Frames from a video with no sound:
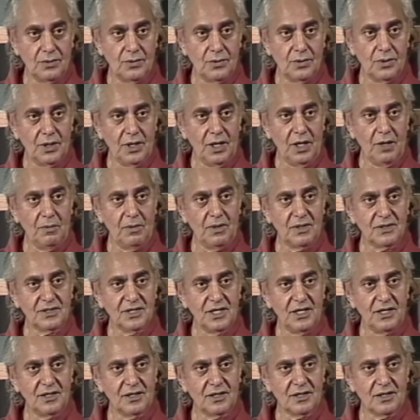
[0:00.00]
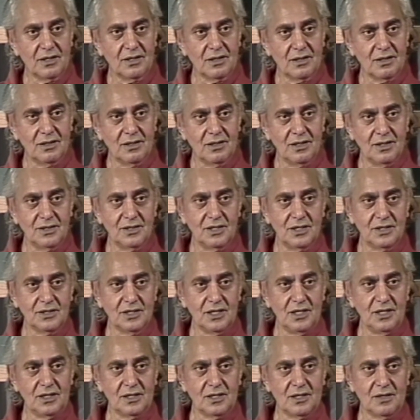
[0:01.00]
navel center is the
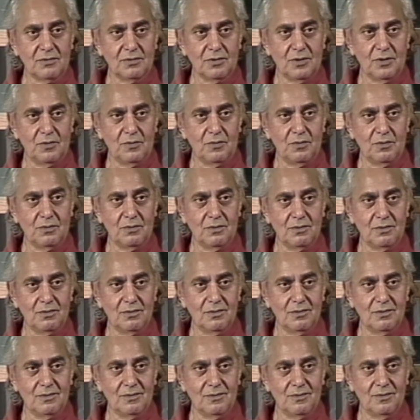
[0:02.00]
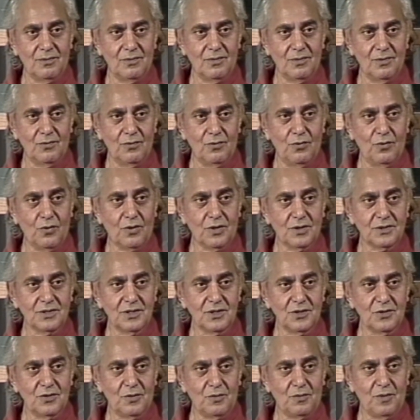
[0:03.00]
center for focusing
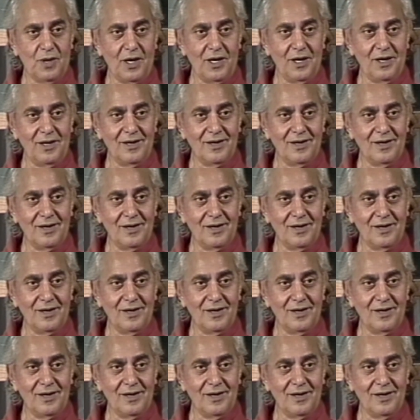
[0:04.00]
your mind.